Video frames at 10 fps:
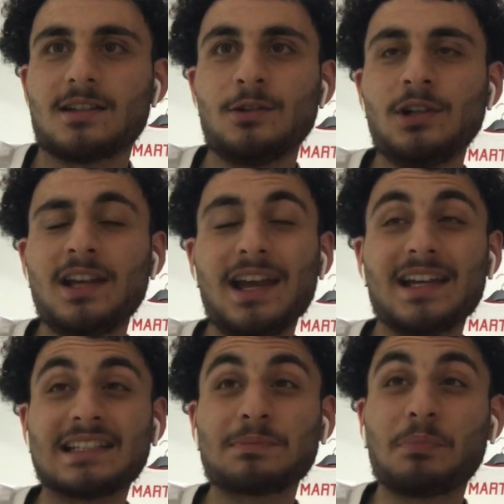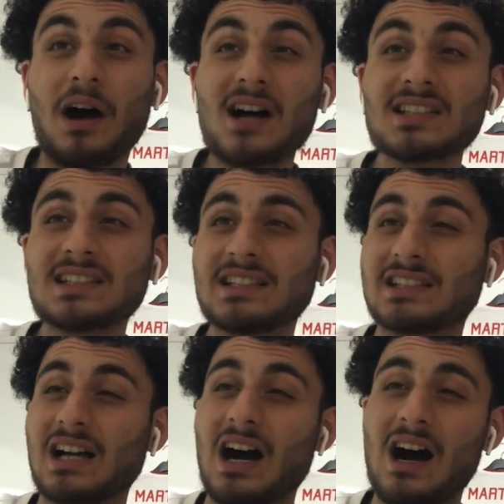Look at his passing.
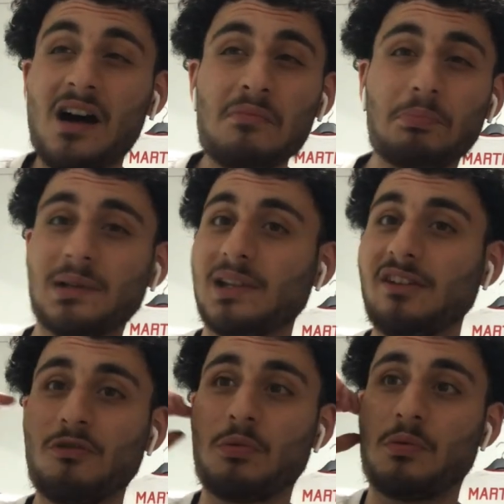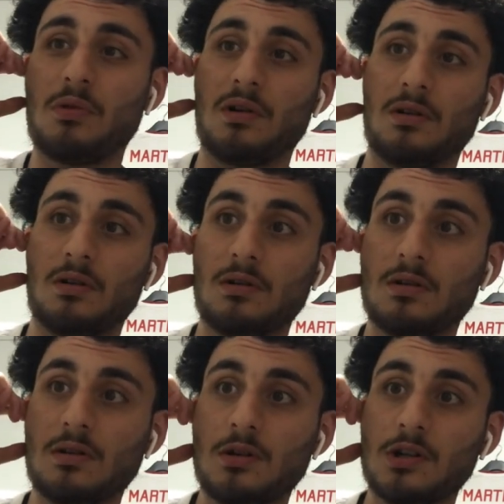Is unbelievable, bro.
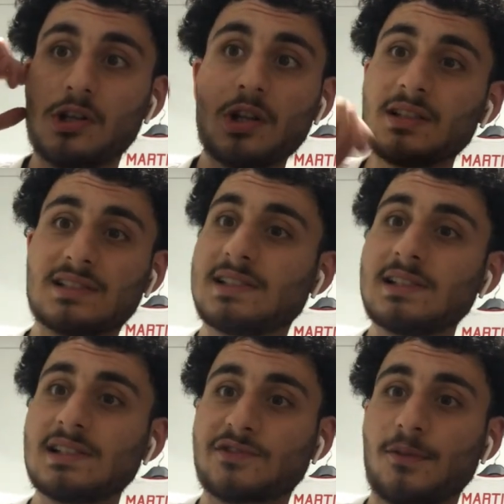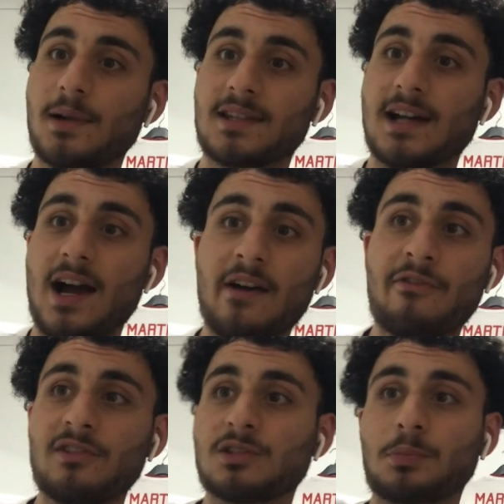You don't see this from, like, the
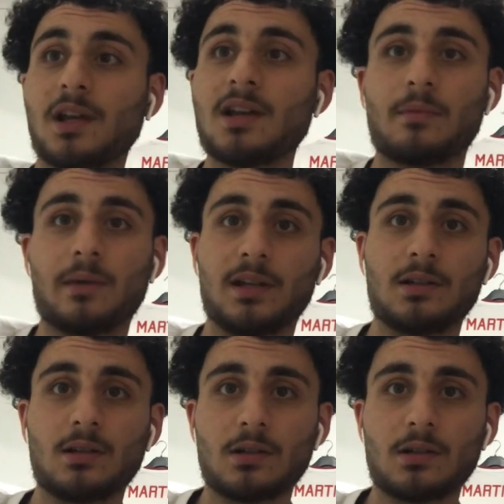average player, man.